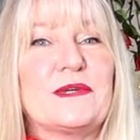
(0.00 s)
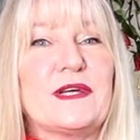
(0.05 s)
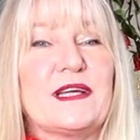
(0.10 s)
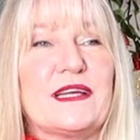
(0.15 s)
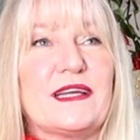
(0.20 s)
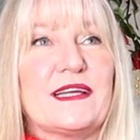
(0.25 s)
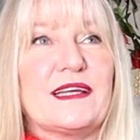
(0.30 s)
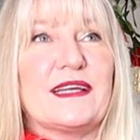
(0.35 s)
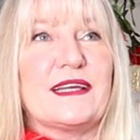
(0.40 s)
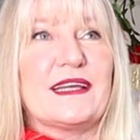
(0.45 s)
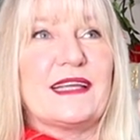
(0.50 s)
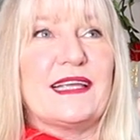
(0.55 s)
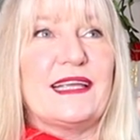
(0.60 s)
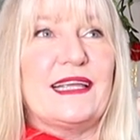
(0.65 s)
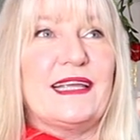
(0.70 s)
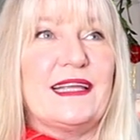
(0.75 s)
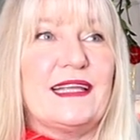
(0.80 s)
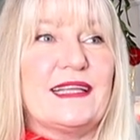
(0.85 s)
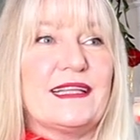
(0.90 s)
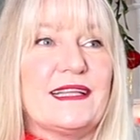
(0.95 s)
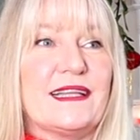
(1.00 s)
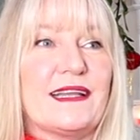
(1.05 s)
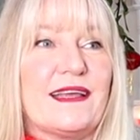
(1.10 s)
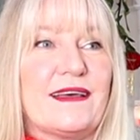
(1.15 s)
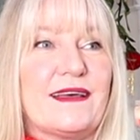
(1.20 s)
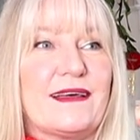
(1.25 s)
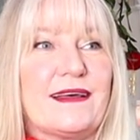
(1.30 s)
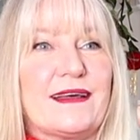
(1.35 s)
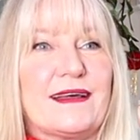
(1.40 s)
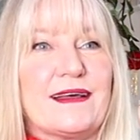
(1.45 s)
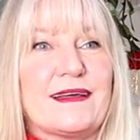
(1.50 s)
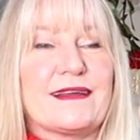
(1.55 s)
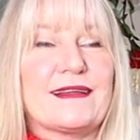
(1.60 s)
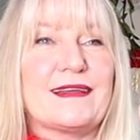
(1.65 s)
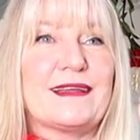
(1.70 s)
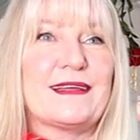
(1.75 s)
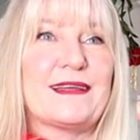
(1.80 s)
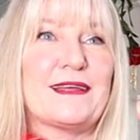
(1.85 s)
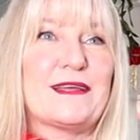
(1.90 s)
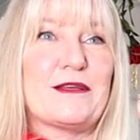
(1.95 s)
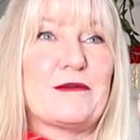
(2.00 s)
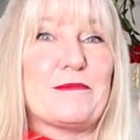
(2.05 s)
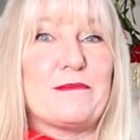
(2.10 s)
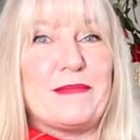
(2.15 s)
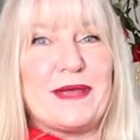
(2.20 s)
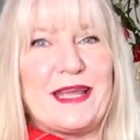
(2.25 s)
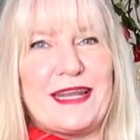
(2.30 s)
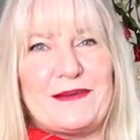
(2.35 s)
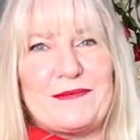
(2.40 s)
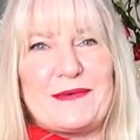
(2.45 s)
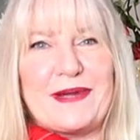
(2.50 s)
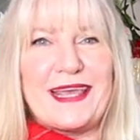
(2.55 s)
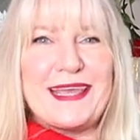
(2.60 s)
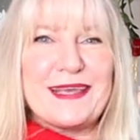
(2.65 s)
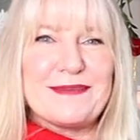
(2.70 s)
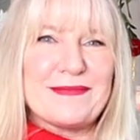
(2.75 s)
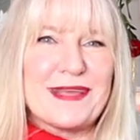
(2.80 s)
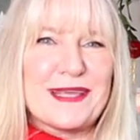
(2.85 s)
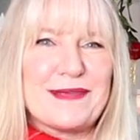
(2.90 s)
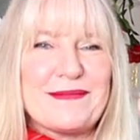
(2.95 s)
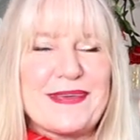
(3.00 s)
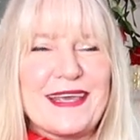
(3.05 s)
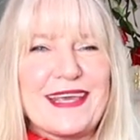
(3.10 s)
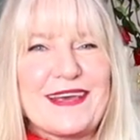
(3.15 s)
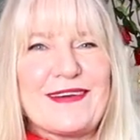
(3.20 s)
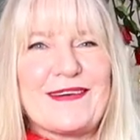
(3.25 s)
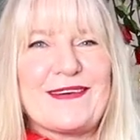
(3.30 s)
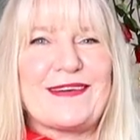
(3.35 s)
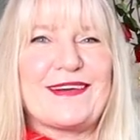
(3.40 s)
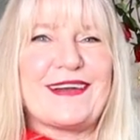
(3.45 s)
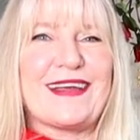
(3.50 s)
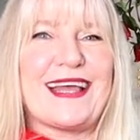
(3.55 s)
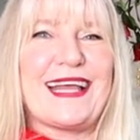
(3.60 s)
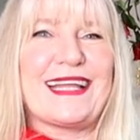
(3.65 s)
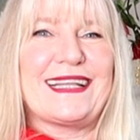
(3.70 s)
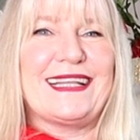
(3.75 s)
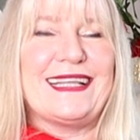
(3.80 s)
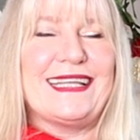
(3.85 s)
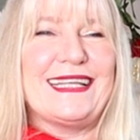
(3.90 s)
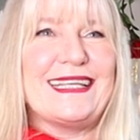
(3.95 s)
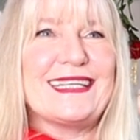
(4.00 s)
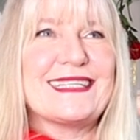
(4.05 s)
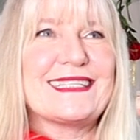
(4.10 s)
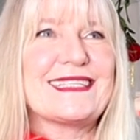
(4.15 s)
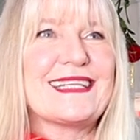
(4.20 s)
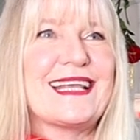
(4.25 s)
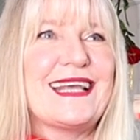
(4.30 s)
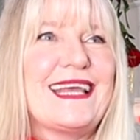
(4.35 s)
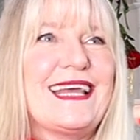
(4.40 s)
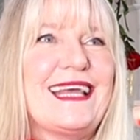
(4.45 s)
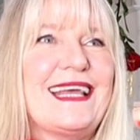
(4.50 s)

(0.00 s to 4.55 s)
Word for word: uh, in a better way maybe, or at least